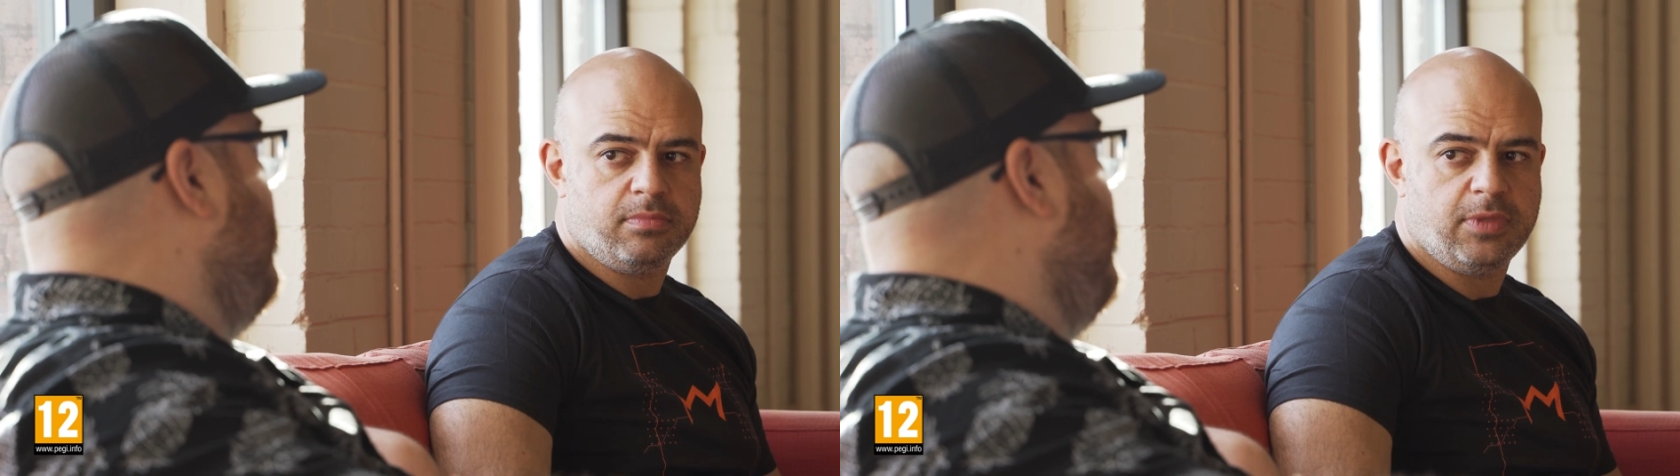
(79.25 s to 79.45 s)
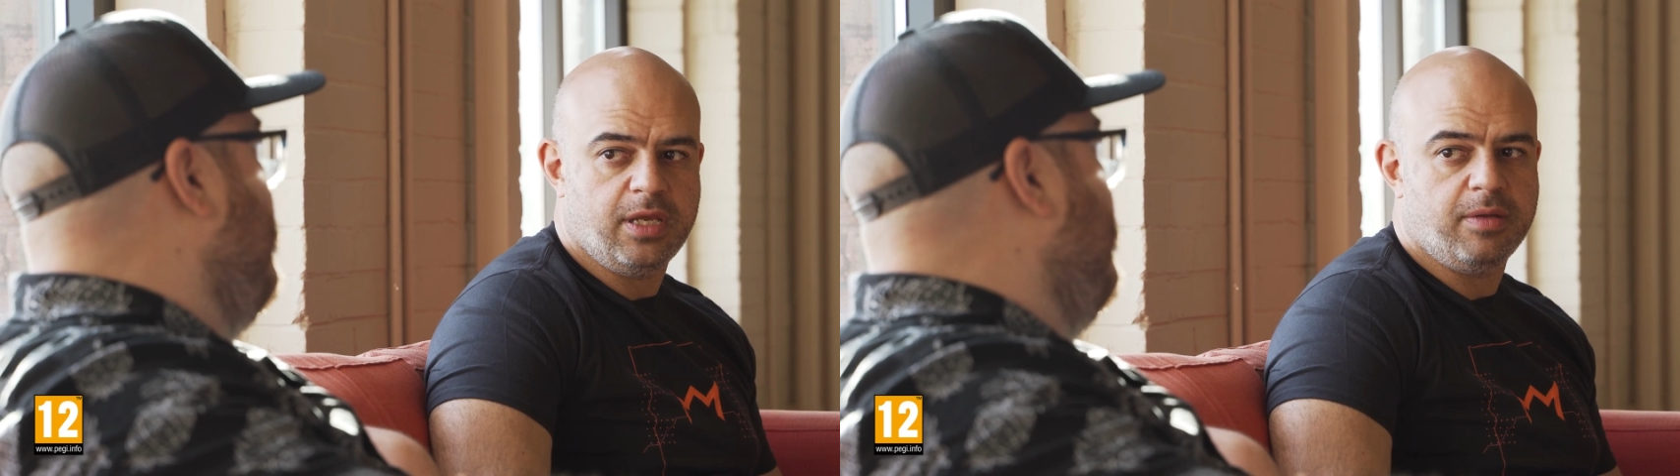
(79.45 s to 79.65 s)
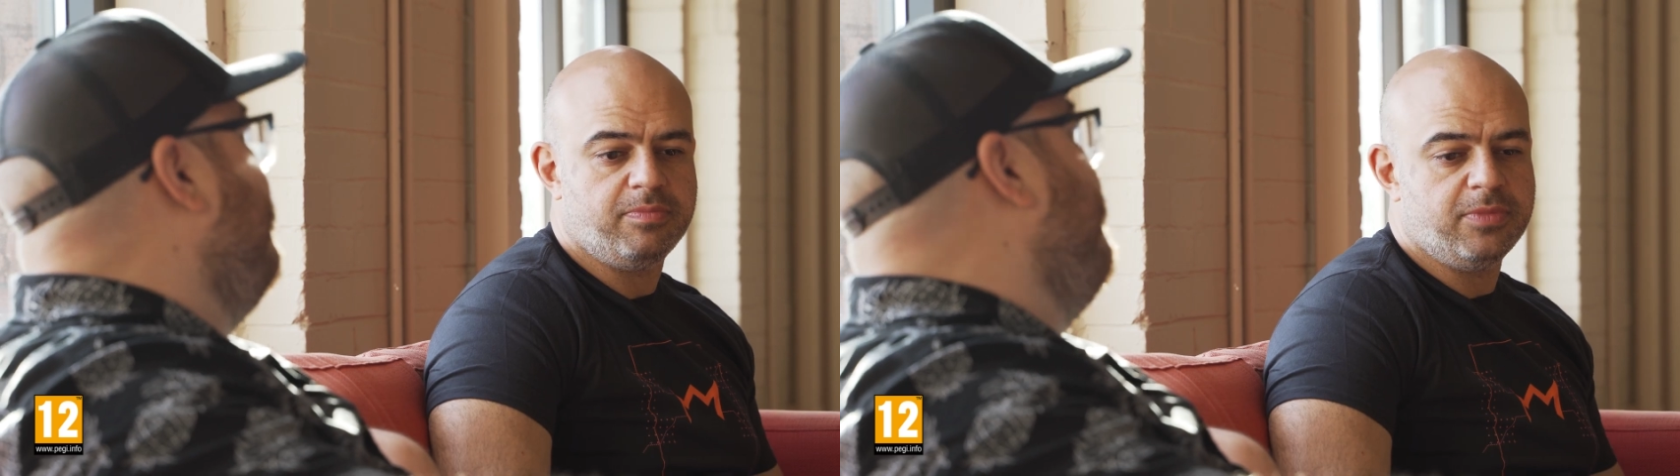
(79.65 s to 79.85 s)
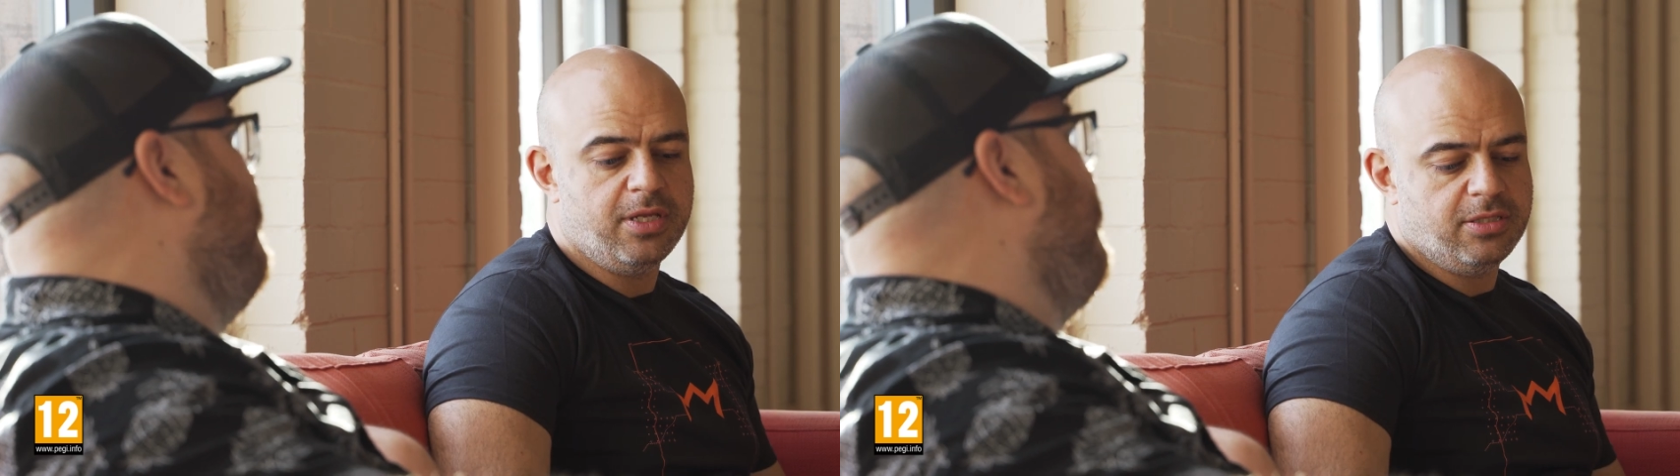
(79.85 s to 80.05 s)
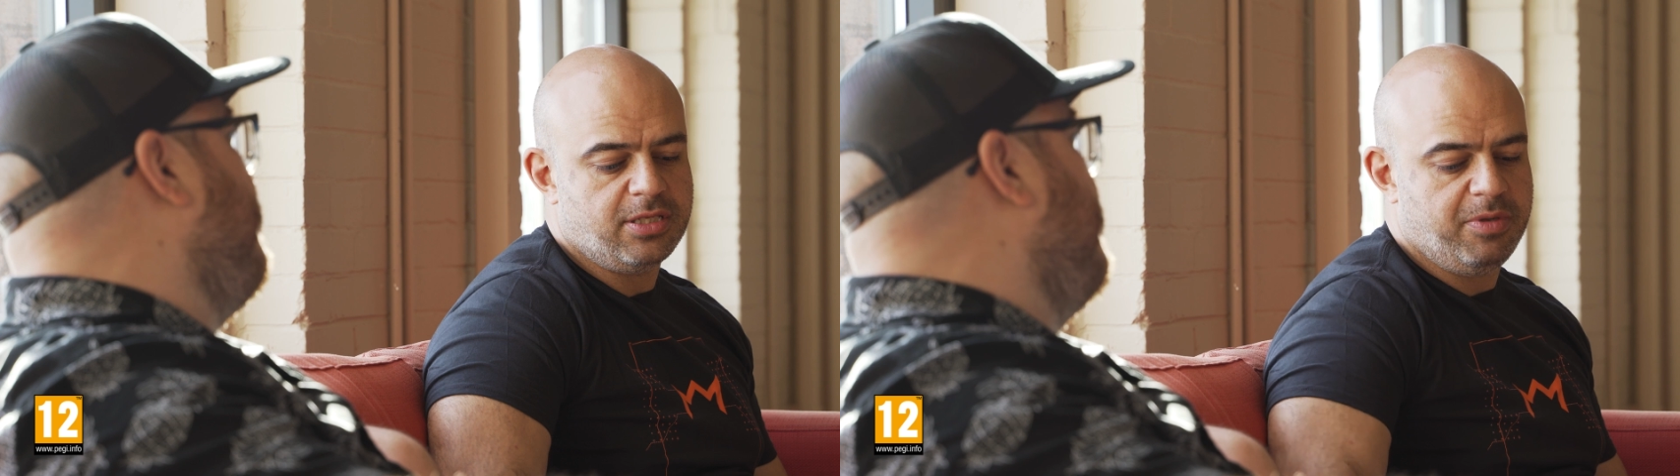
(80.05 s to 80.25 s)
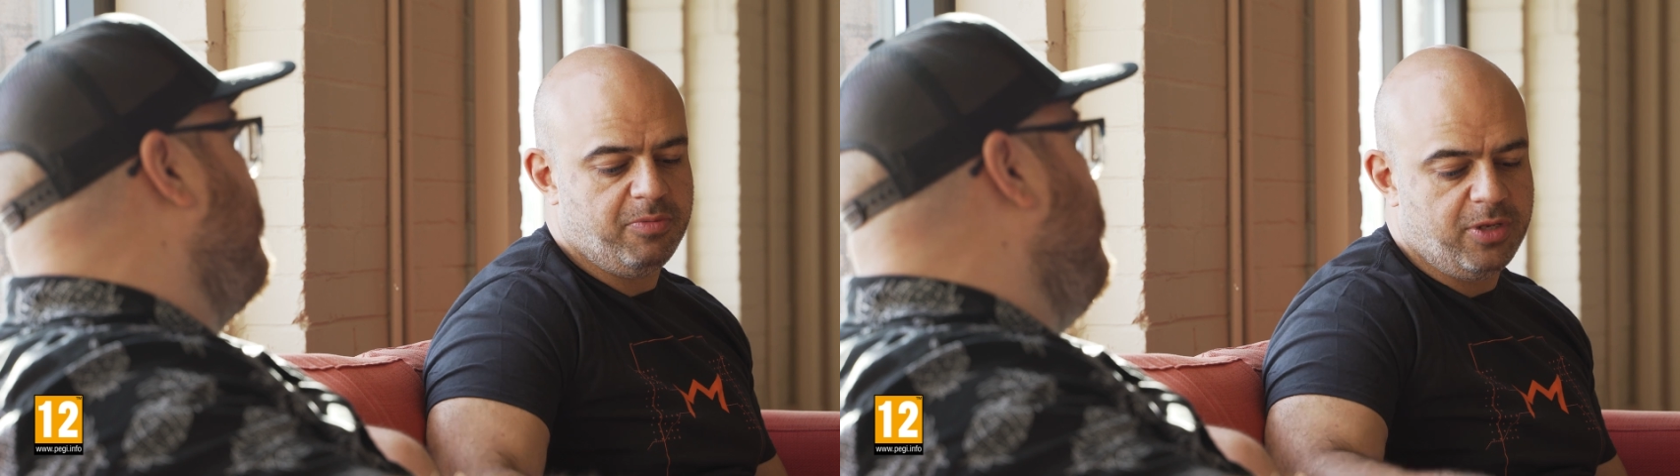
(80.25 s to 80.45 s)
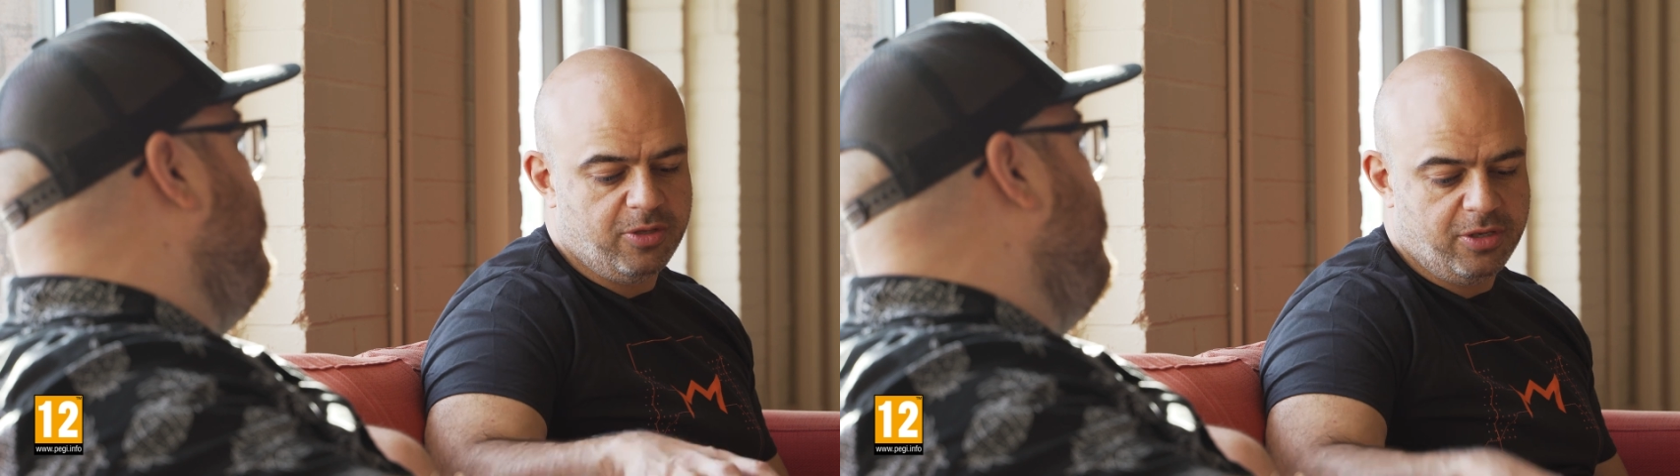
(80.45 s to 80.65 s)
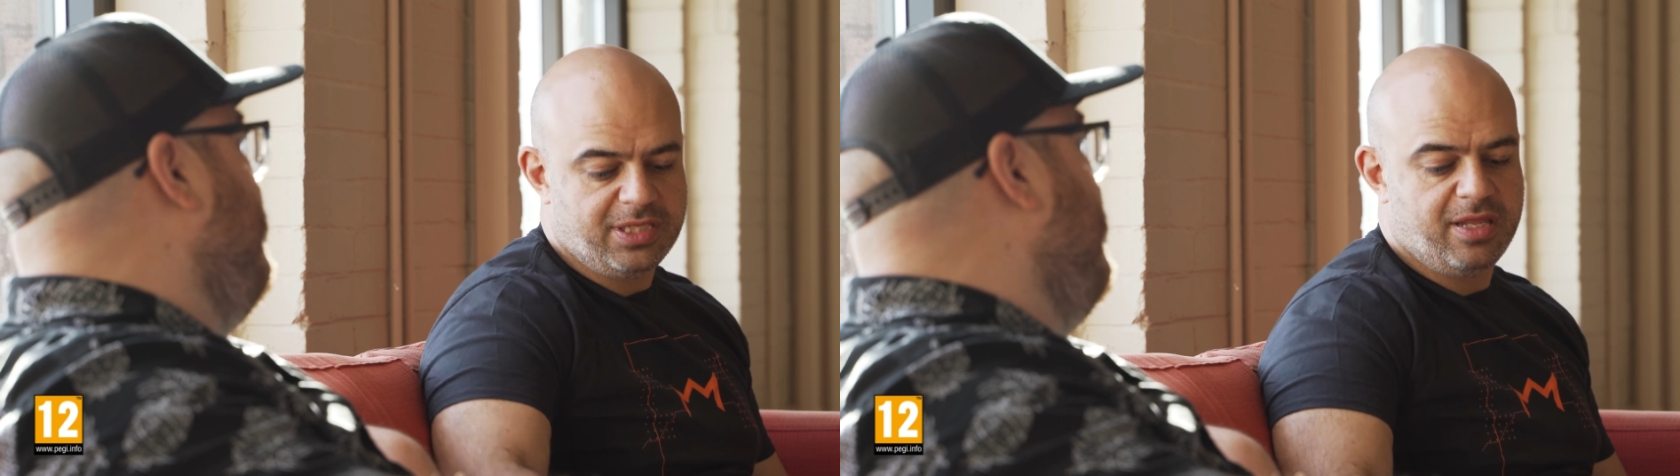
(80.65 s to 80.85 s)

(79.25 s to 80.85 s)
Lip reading: Yeah. So I mean, we looked